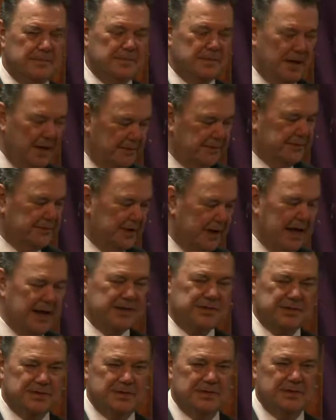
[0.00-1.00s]
of
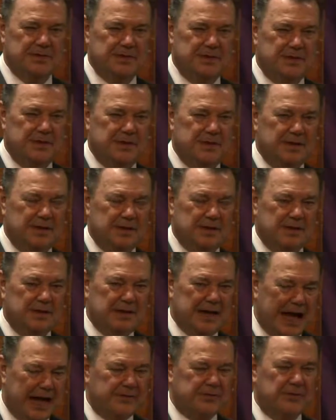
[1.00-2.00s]
flesh,
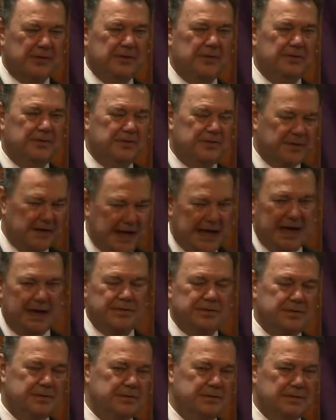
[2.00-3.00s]
natural
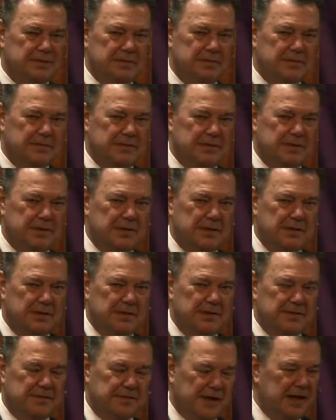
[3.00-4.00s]
flesh,
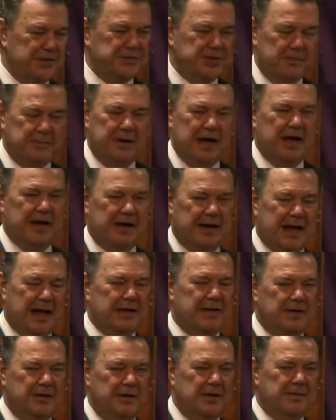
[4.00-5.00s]
flesh and blood,
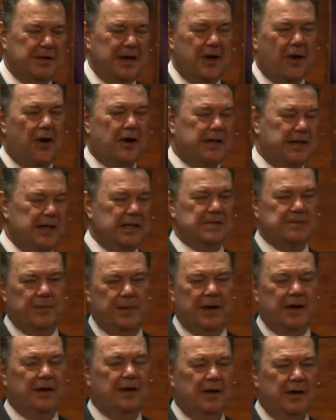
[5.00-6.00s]
like you and me, our
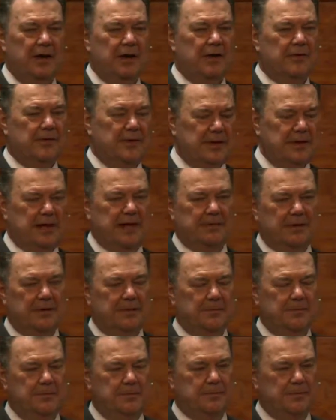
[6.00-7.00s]
kinsman, redeemer.
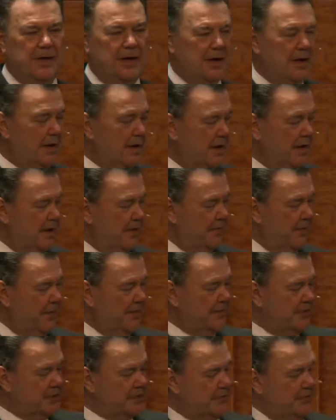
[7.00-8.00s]

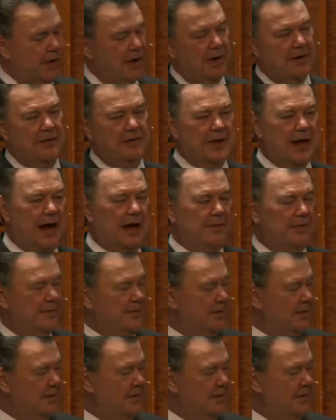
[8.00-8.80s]
But the Spirit of God,